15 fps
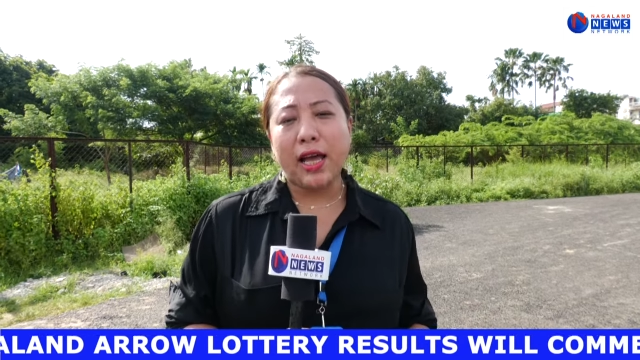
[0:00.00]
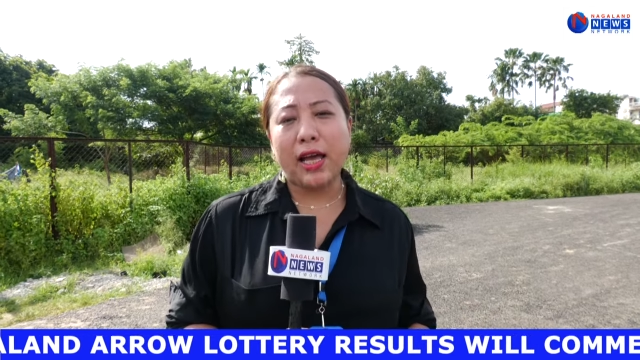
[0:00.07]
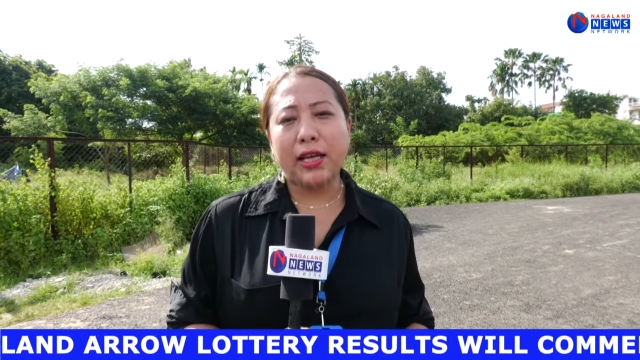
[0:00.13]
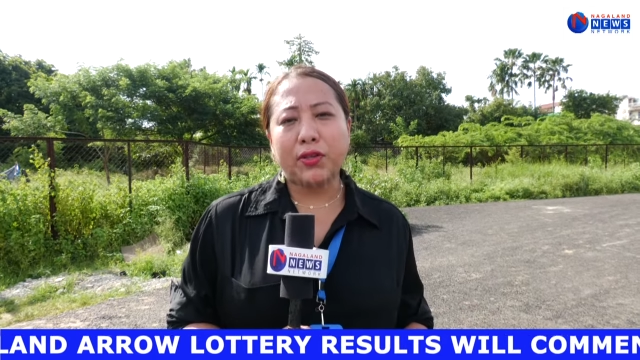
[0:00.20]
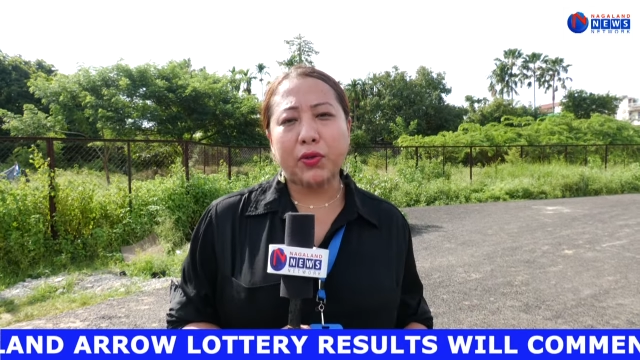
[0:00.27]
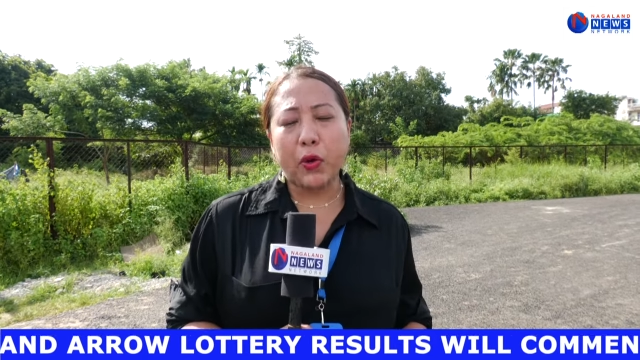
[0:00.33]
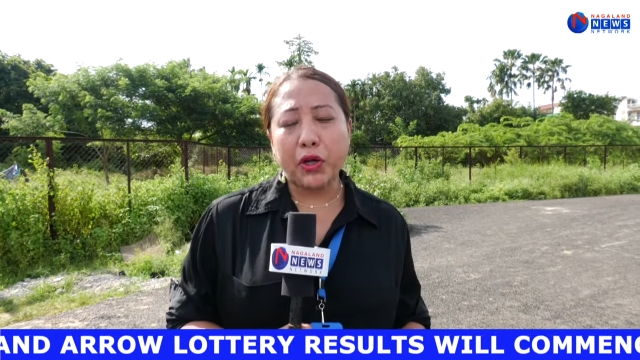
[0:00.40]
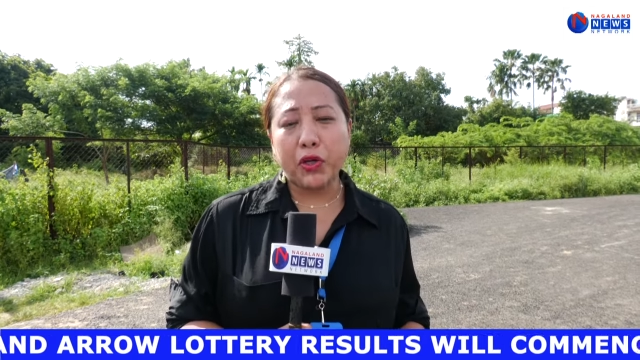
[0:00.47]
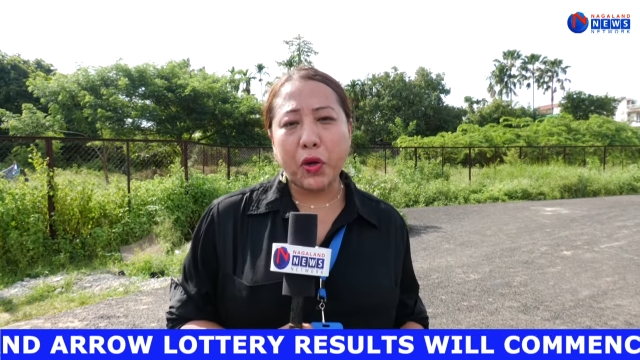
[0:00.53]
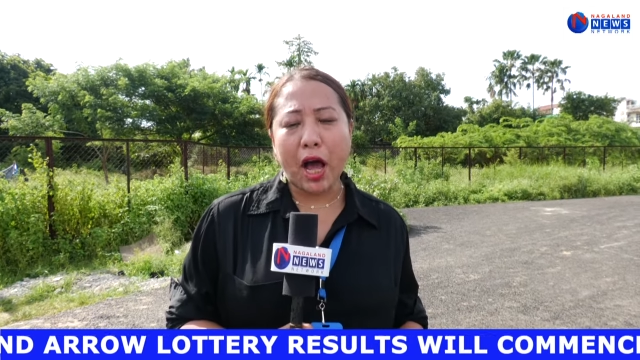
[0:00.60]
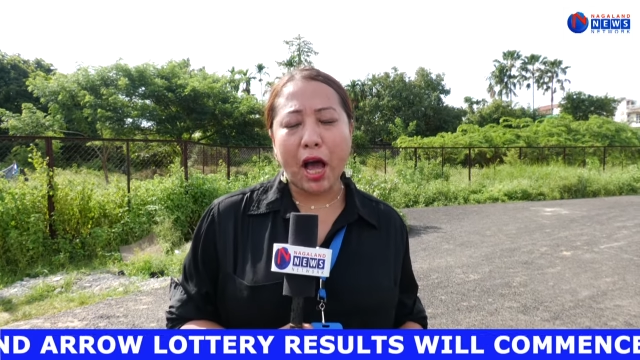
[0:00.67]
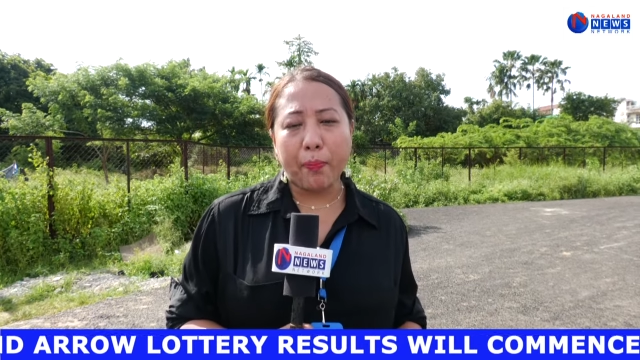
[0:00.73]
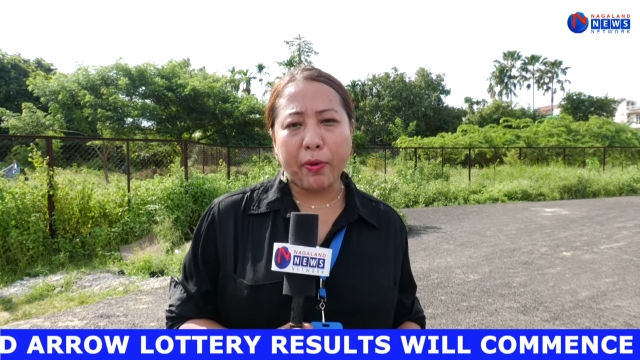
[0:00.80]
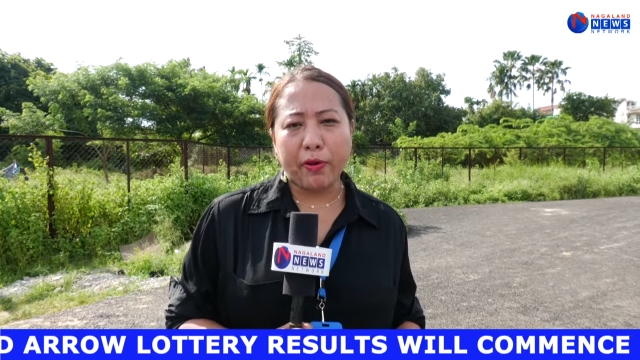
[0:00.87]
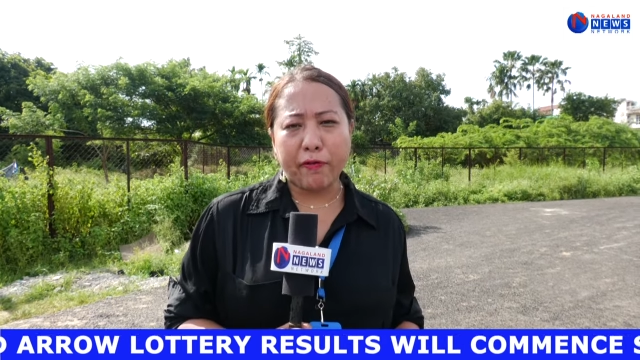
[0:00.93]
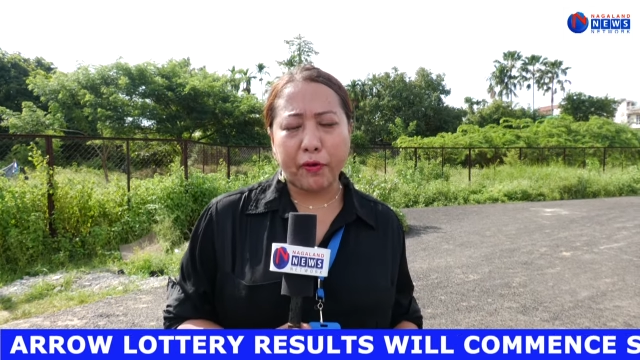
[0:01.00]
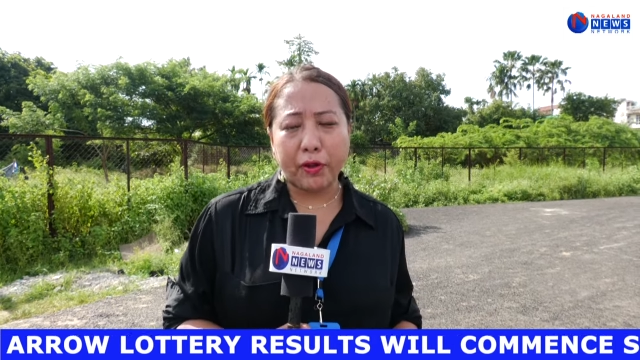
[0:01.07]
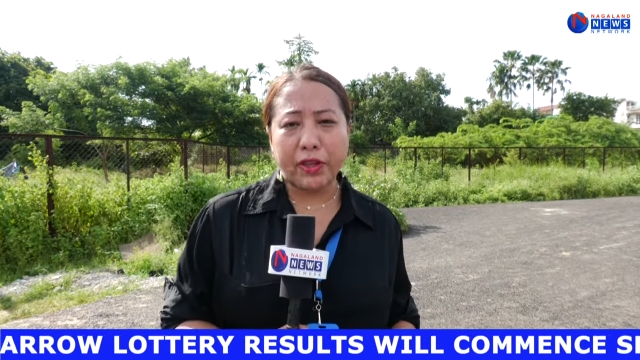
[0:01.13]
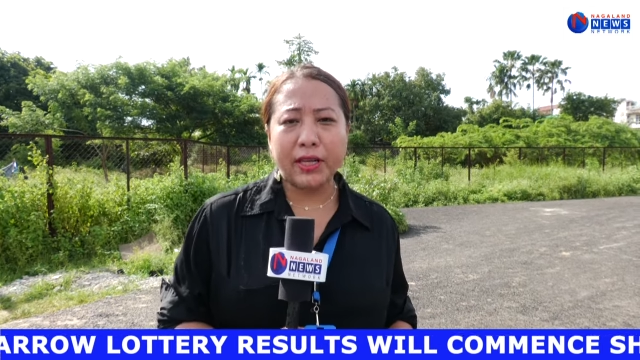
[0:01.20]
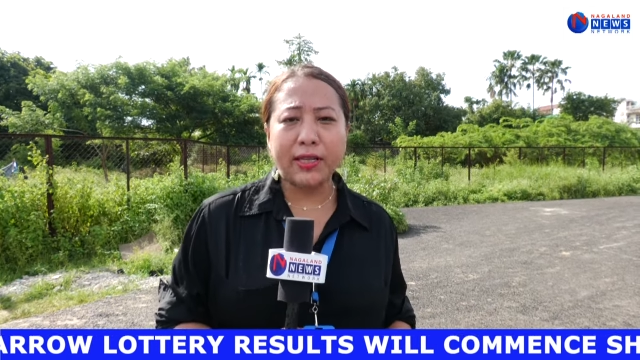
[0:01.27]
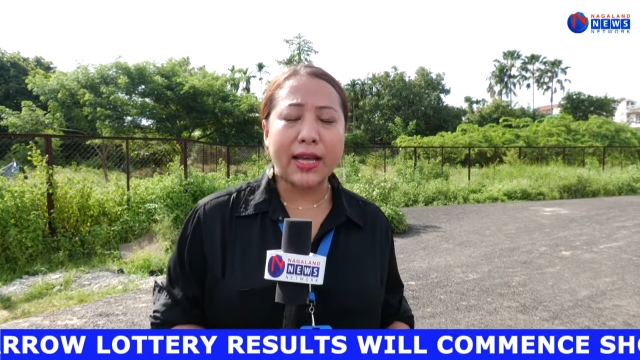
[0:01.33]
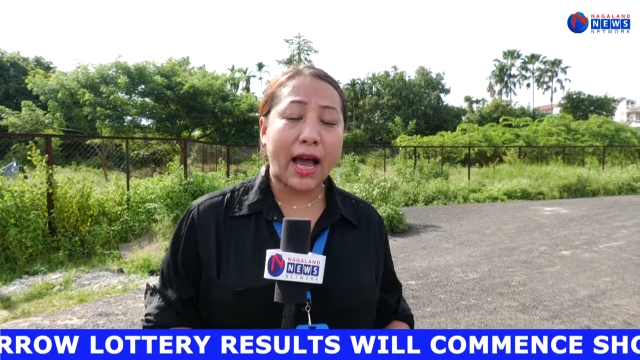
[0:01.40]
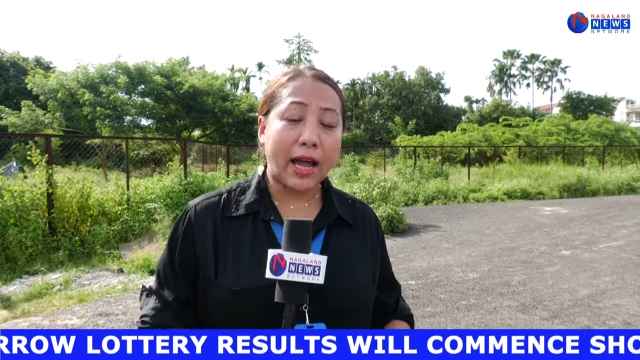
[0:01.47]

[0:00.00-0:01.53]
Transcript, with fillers: is going to happen for this